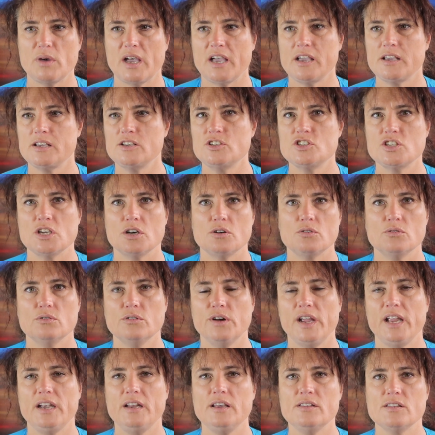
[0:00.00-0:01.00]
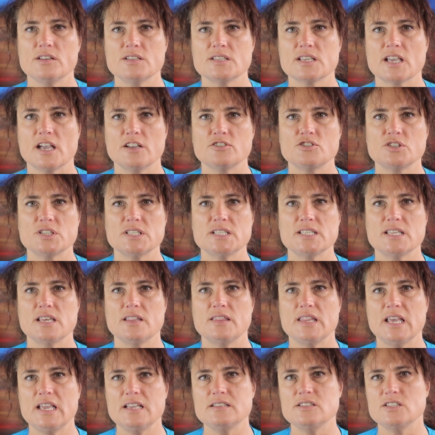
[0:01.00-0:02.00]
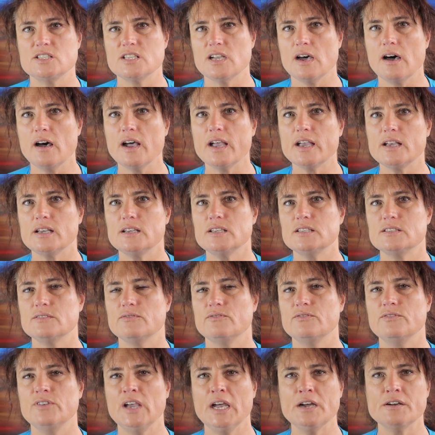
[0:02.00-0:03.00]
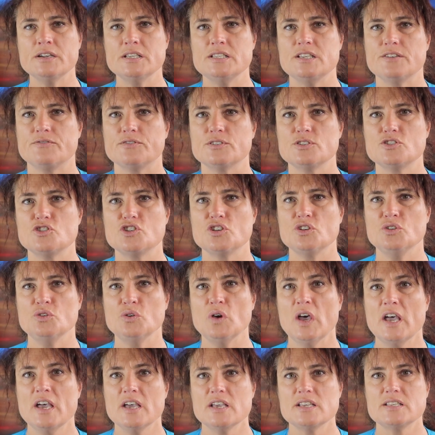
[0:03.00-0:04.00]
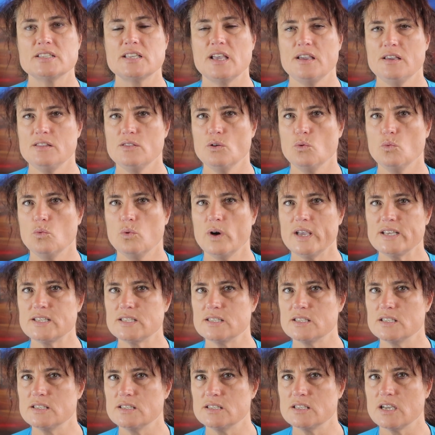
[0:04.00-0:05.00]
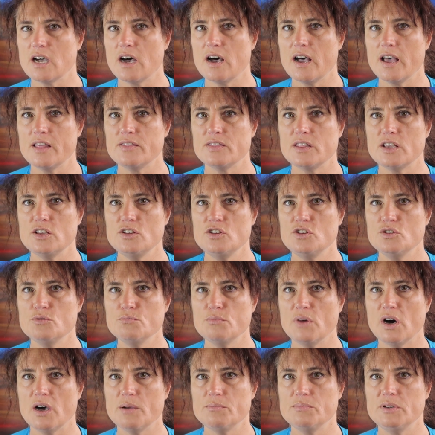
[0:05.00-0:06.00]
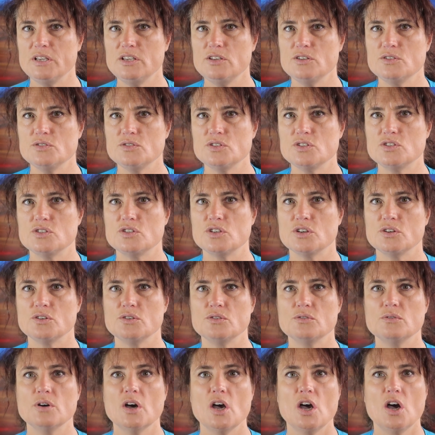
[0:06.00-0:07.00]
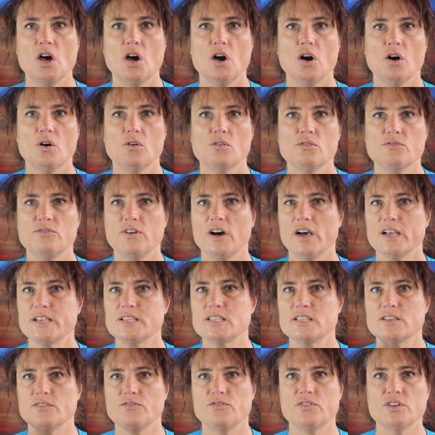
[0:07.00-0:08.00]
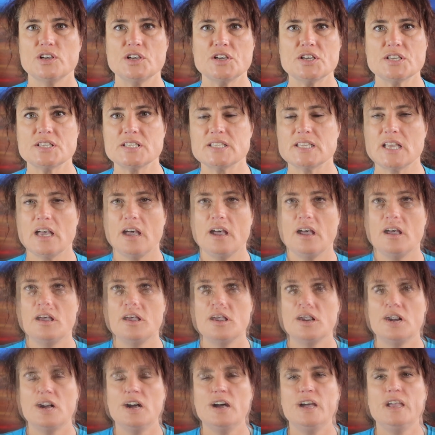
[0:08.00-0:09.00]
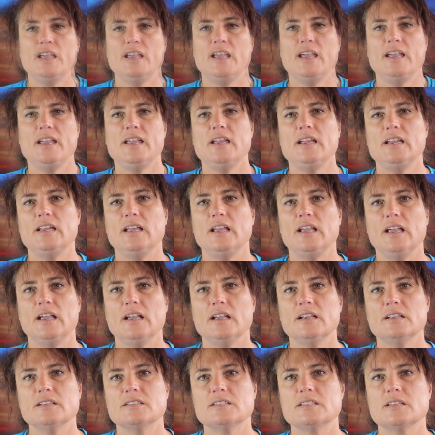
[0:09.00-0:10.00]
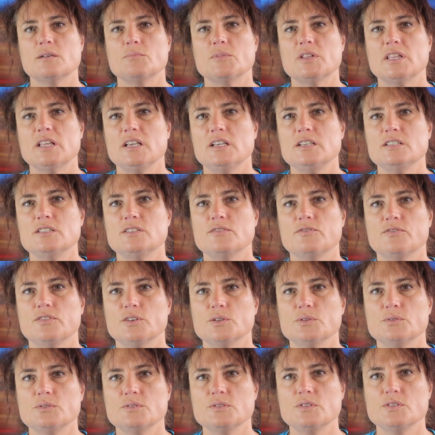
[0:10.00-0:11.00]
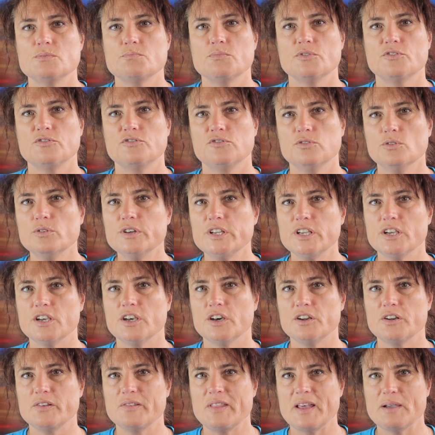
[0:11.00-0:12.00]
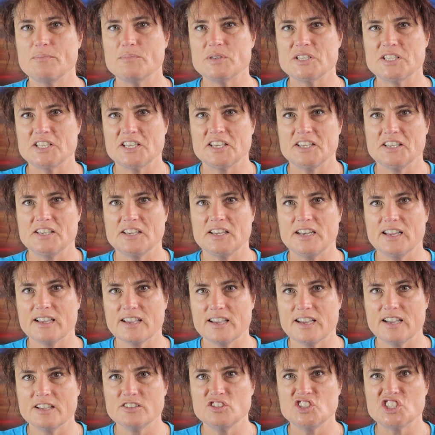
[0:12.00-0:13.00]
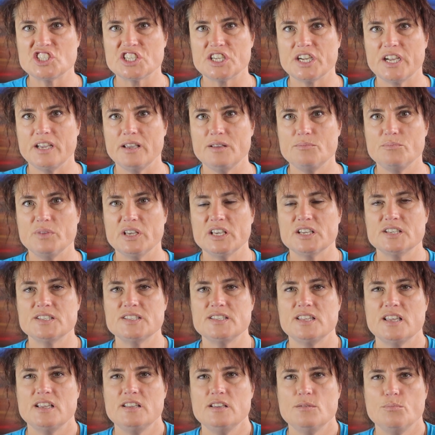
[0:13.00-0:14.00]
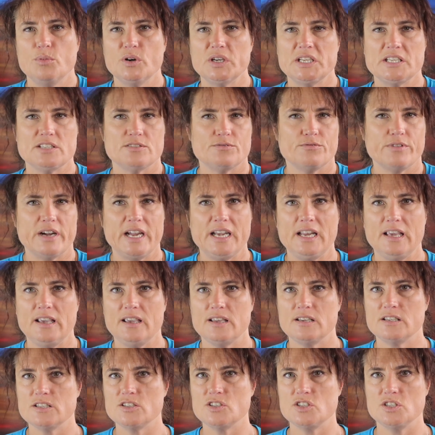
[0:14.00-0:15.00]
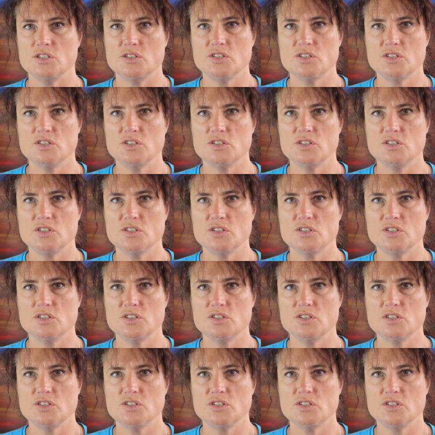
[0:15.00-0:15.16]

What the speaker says: Asia, or any of those countries that their diet is very different to, say, the Western diet that you might be used to, or vice versa. Try eating some of these foods before you go to that particular country, because then your body's ready and it's